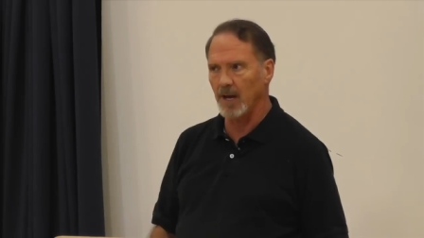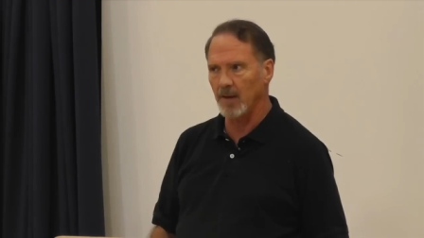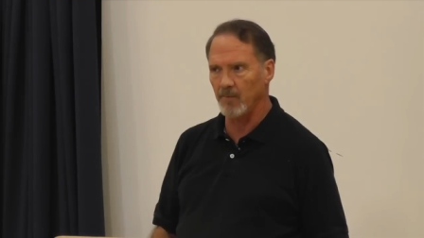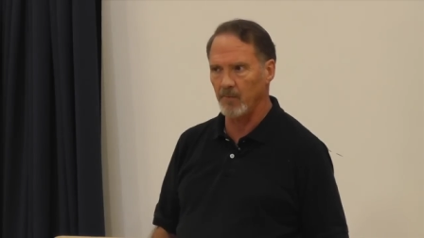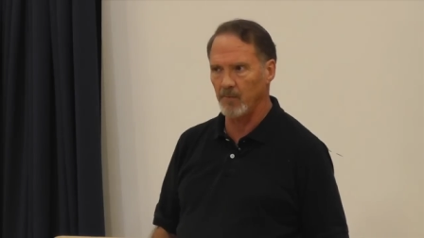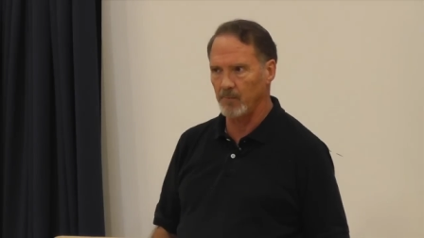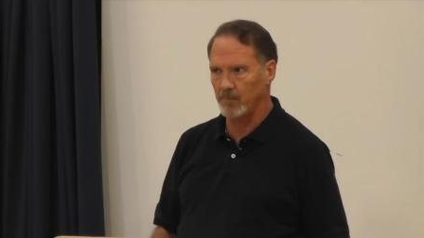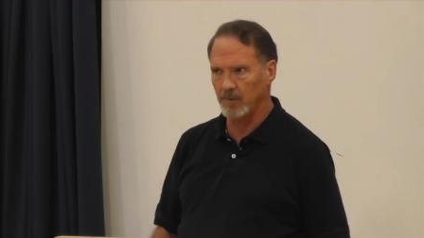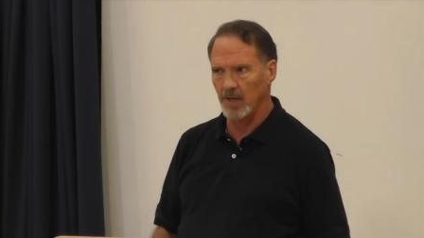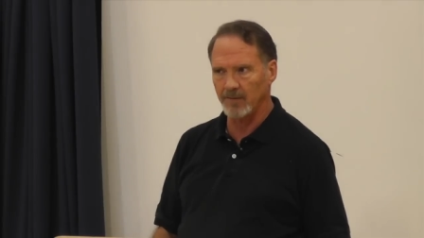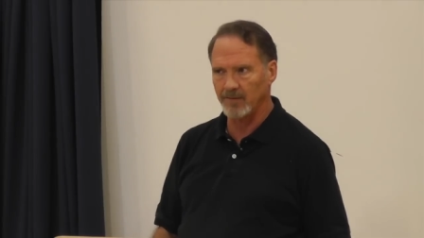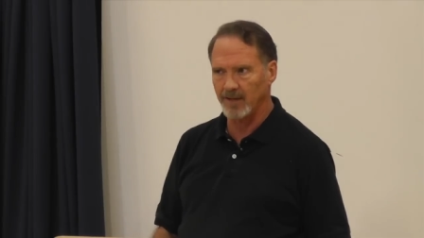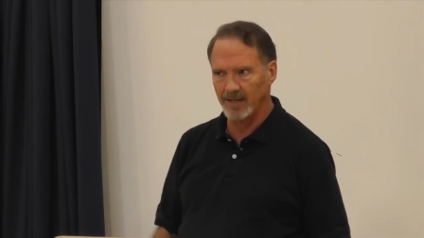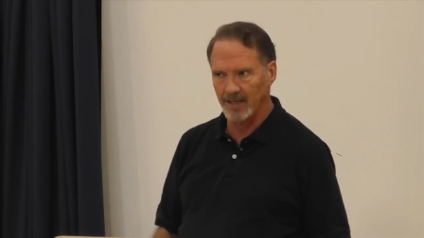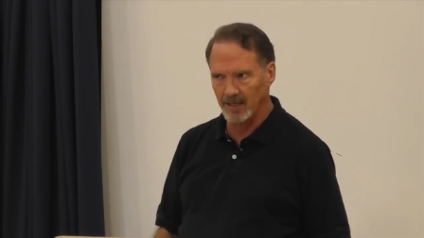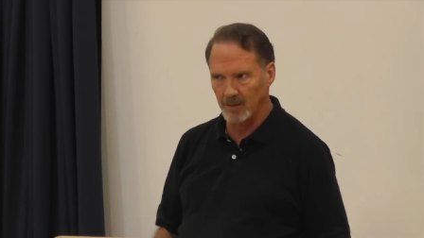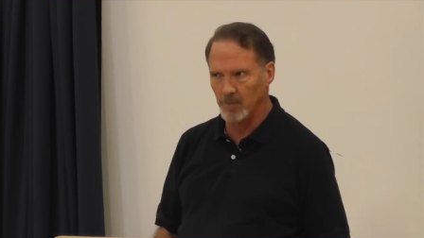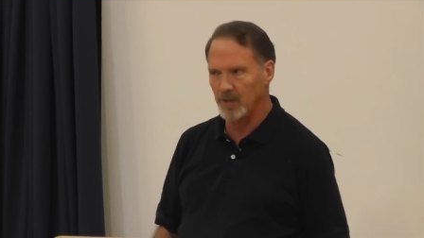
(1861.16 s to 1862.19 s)
not
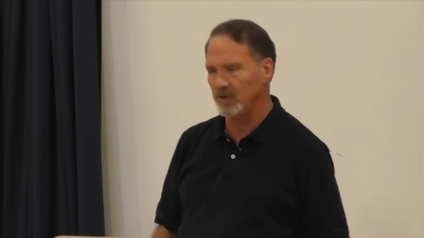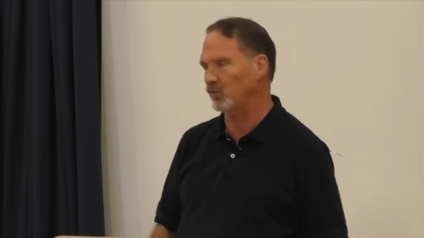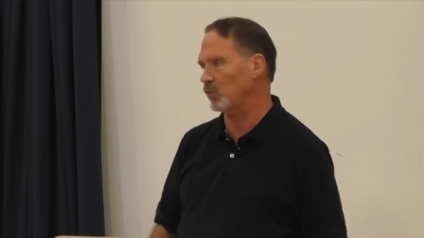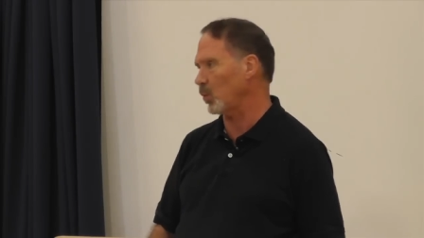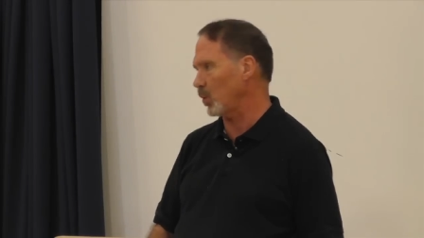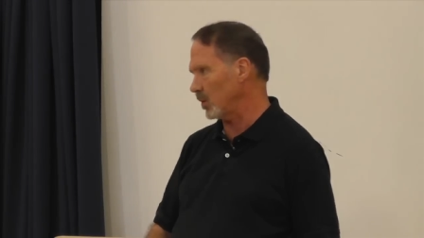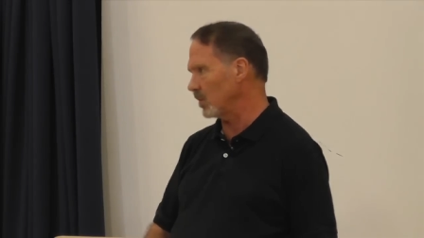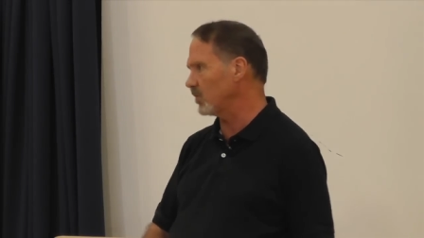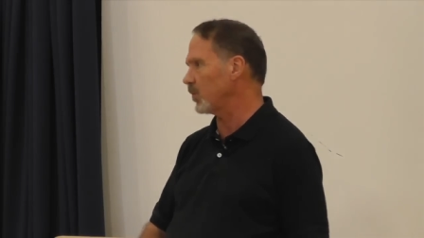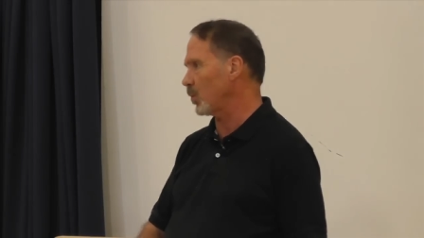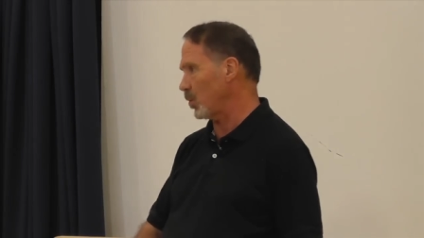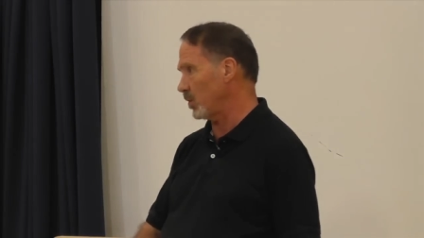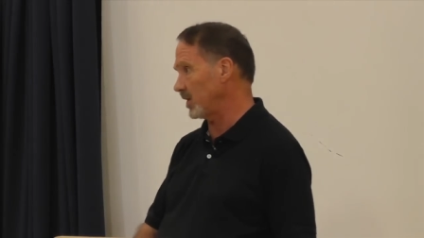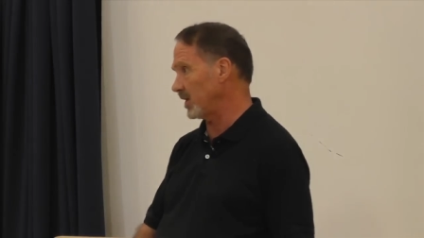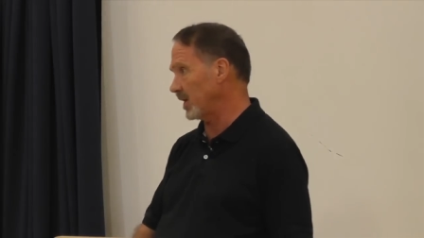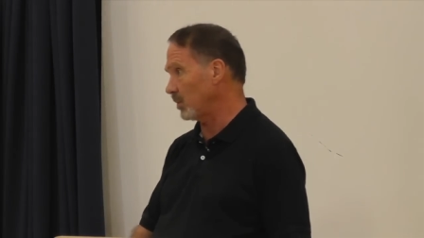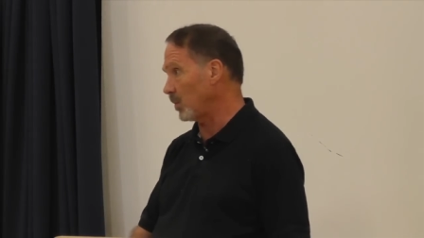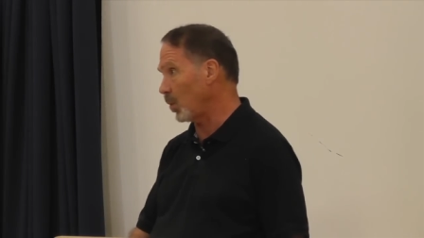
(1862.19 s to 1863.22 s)
taking anybody's word
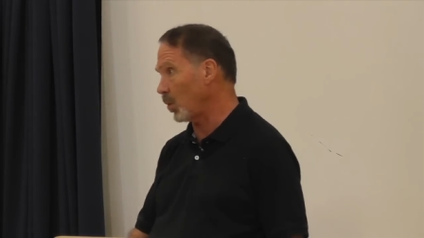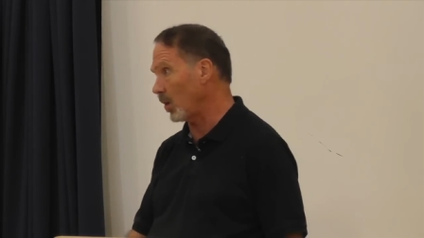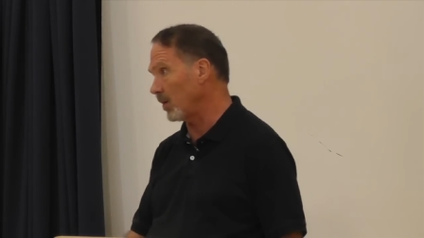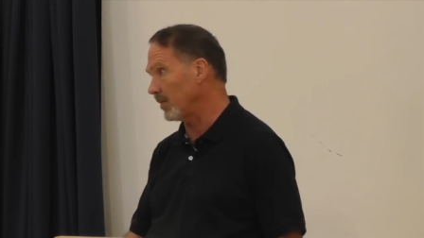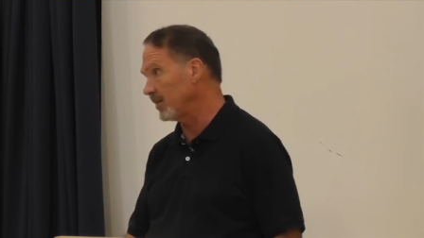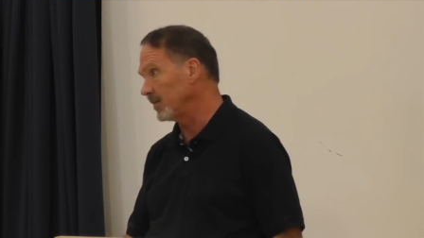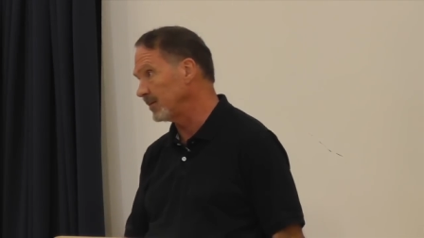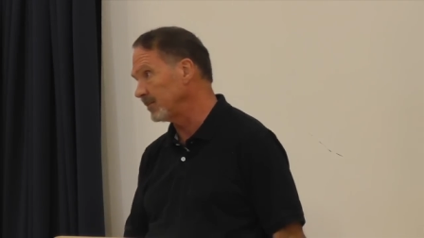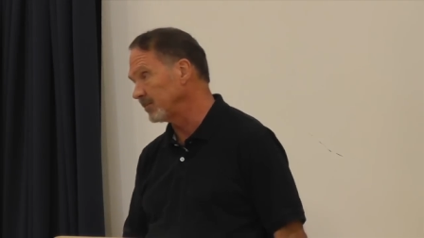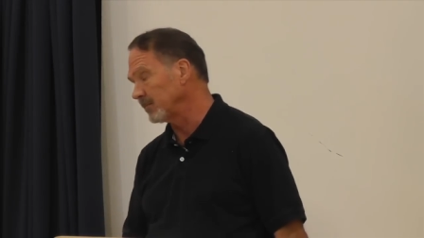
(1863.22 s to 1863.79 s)
for it anymore.